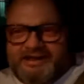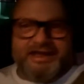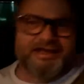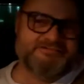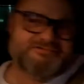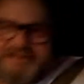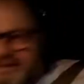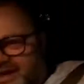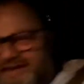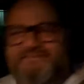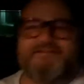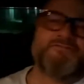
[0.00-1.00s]
I don't think
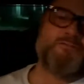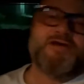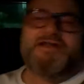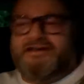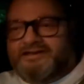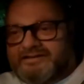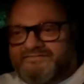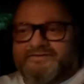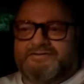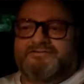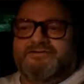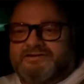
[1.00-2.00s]
I've ever waited on a
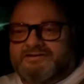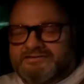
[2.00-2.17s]
phone call.